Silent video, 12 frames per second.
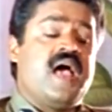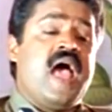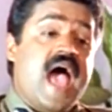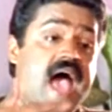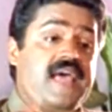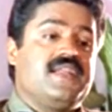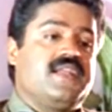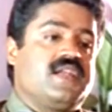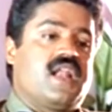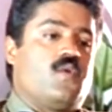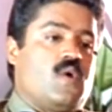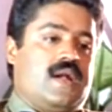hand
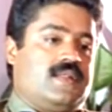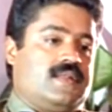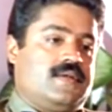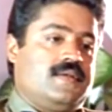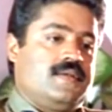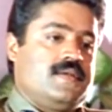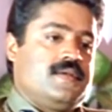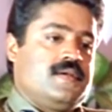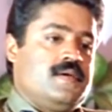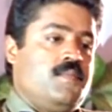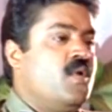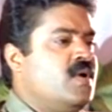in glove on.
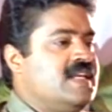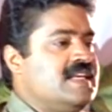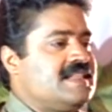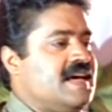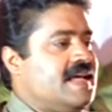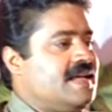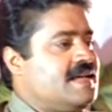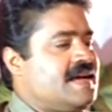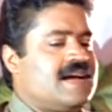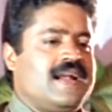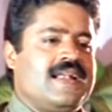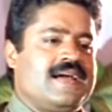Police are a
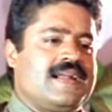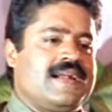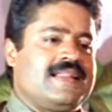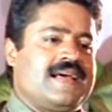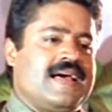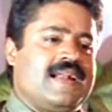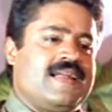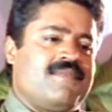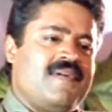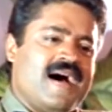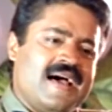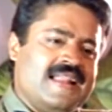Kalakarthiara
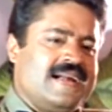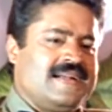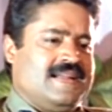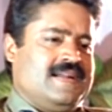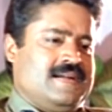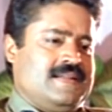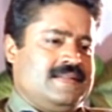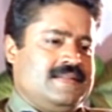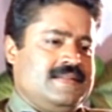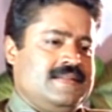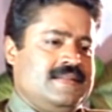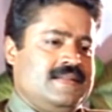Vala Tilan.
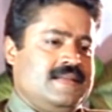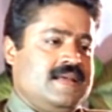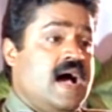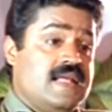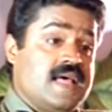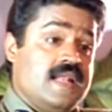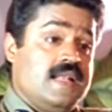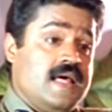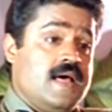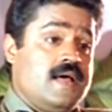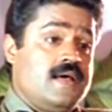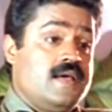
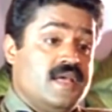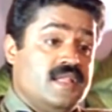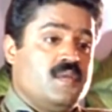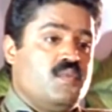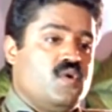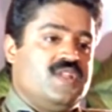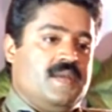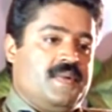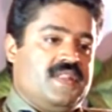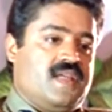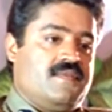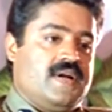Adalla in the
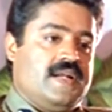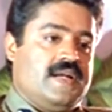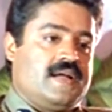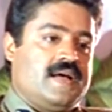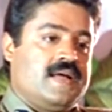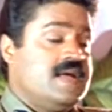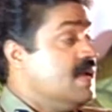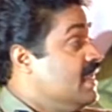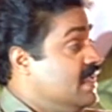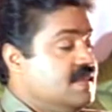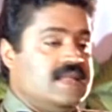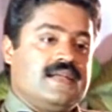Bodhipata Mendita,
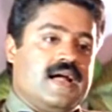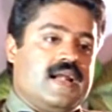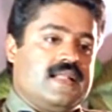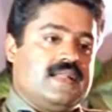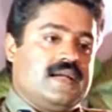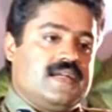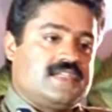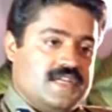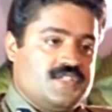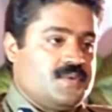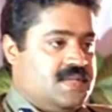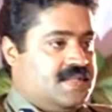in the Gana Ningala
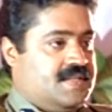Shenichu